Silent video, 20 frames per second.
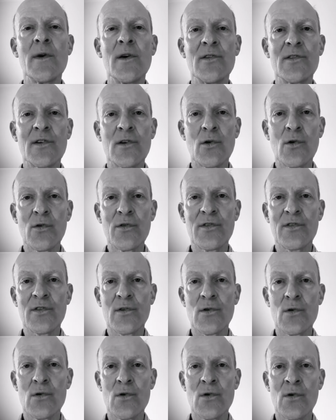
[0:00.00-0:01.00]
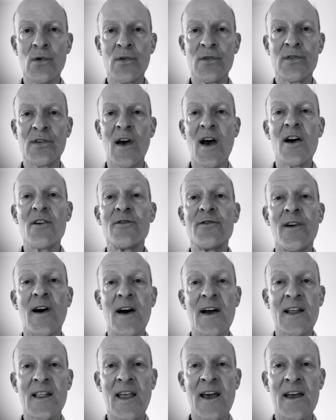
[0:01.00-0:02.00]
musical scores,
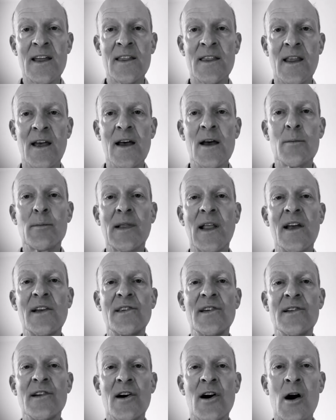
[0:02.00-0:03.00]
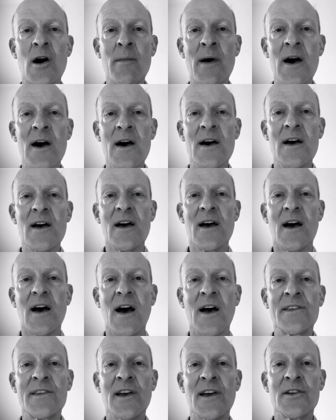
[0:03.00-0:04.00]
violin, plated armour,
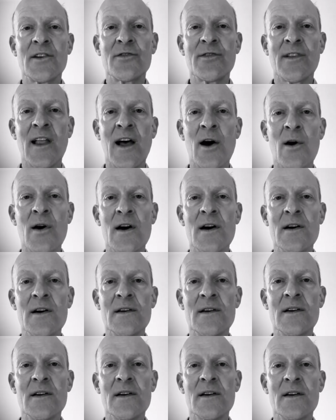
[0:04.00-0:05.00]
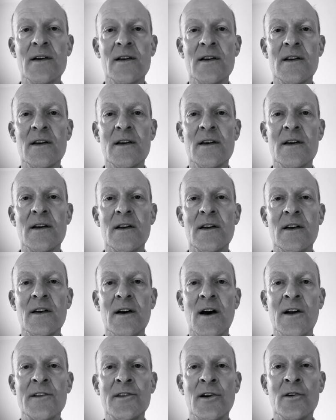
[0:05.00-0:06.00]
a dead flower.
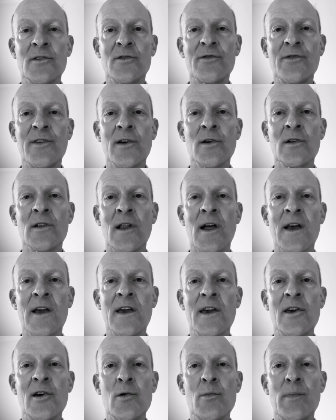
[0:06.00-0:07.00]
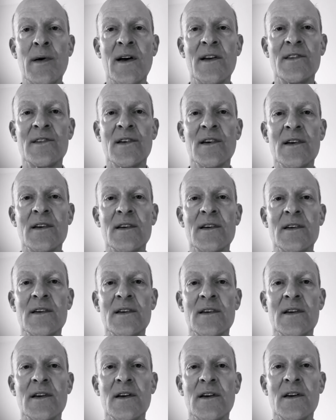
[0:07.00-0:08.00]
I don't feel like Cupid.
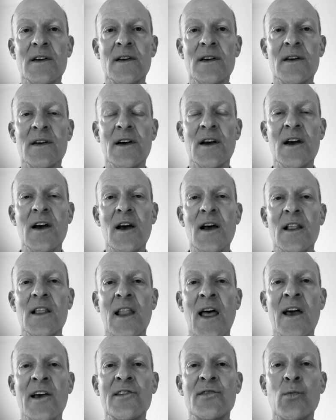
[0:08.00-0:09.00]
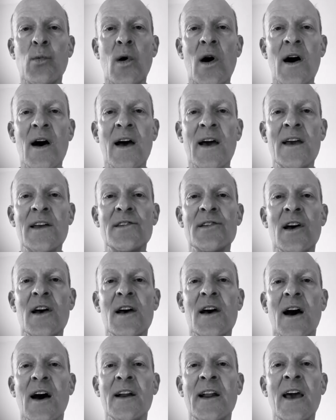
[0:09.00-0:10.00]
Legs wide,
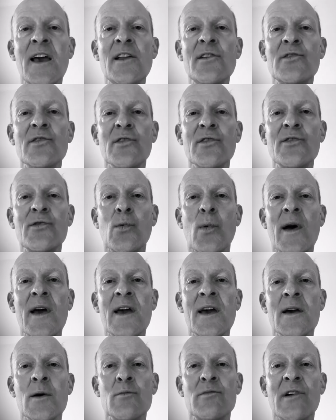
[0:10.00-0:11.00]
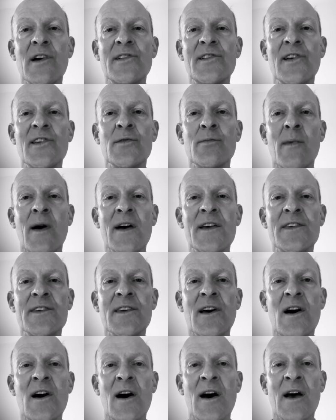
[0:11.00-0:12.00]
an angel's wing brushes my
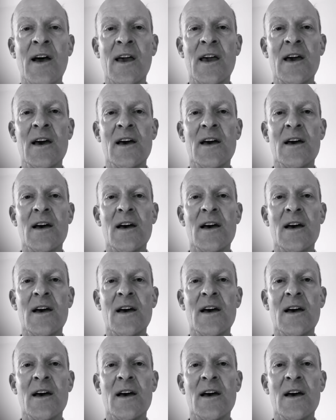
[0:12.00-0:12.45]
thigh.